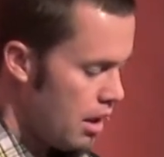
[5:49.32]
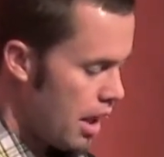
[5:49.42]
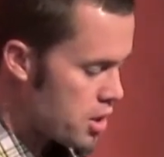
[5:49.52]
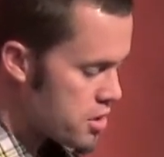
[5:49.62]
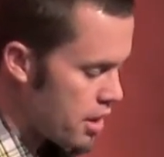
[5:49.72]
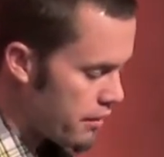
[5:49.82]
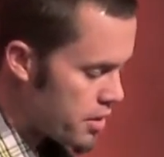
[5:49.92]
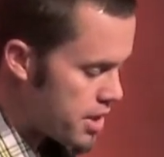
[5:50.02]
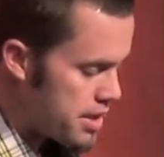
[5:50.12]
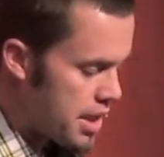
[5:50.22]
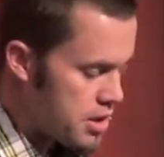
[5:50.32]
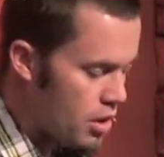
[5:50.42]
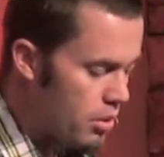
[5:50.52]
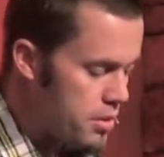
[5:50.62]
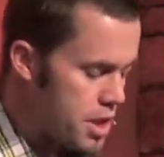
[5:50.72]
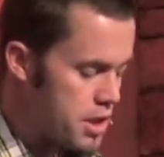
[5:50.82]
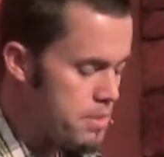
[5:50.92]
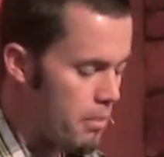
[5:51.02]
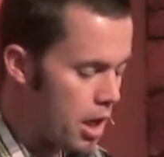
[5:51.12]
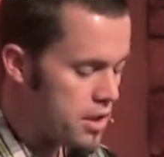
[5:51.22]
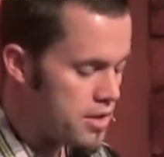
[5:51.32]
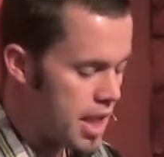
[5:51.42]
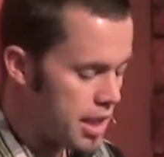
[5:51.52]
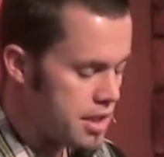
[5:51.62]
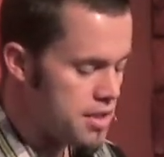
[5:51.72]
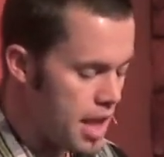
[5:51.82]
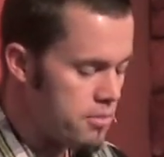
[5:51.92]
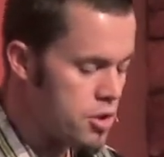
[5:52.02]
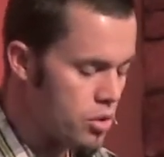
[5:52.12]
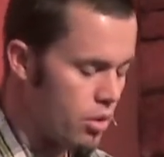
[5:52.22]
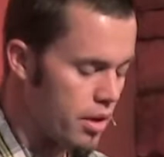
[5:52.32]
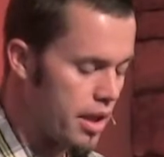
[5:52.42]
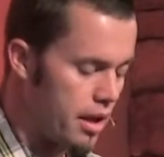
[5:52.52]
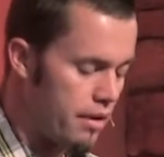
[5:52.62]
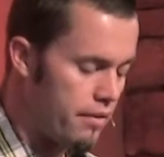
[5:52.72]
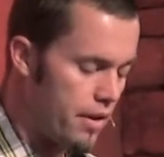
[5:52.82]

Actually, I'll start in verse 18. So, so, this is Mark telling the same story of,